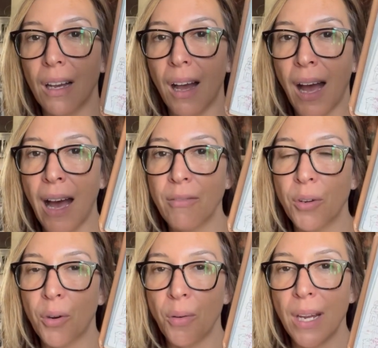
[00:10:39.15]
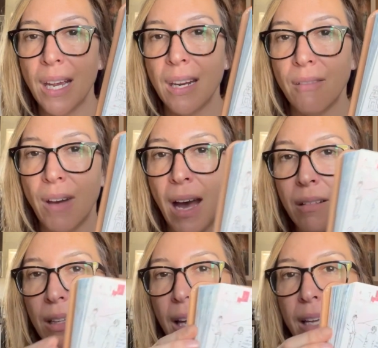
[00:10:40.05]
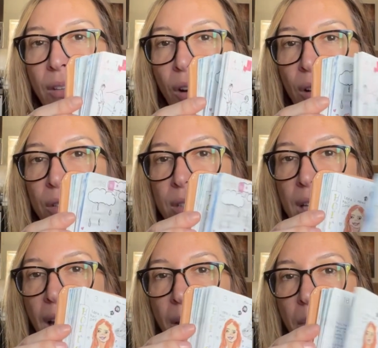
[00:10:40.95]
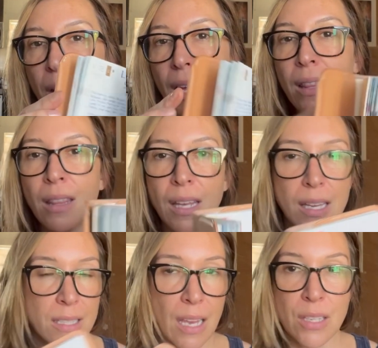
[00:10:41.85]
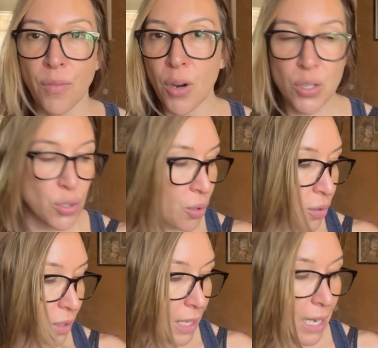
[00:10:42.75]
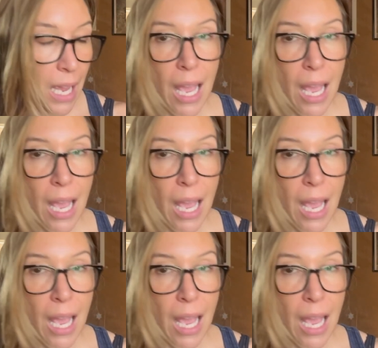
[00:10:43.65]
have a creative outlet all the time in this as far as journaling.